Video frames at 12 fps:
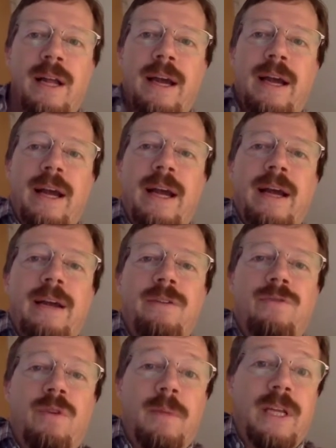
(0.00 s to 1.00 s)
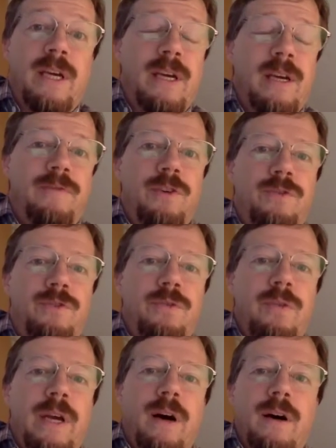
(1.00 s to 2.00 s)
And normally, if you
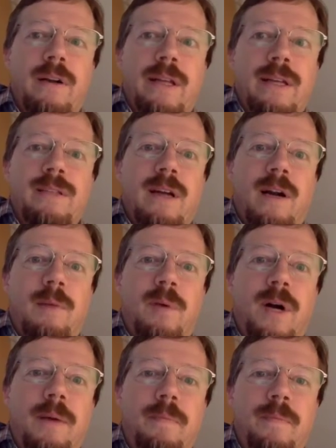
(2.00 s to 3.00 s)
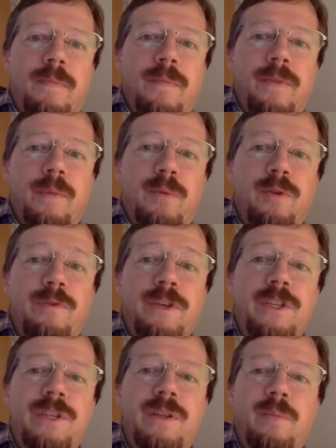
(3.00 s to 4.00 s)
truly are, that's not a problem. The proof
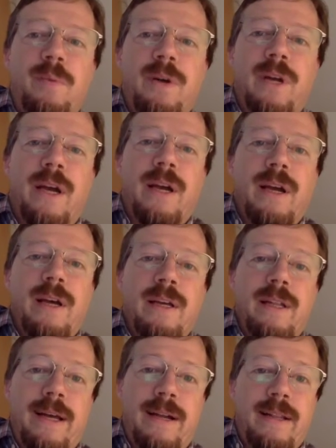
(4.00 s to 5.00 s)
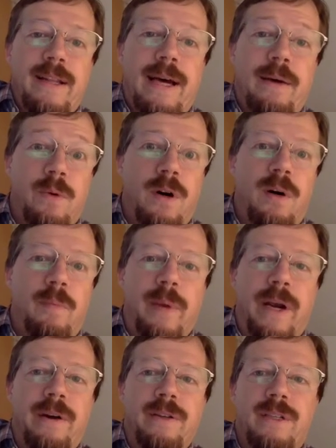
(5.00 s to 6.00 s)
is in the pudding. That will all
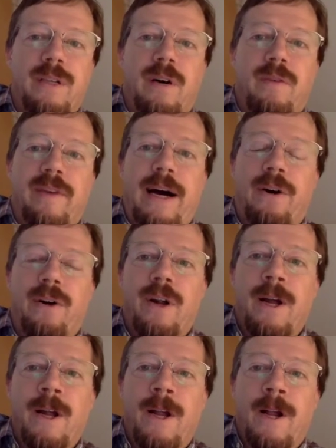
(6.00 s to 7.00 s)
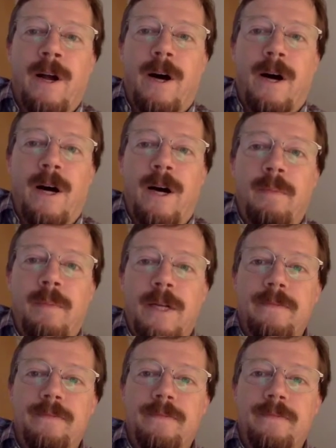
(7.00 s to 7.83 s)
bear itself out. Um,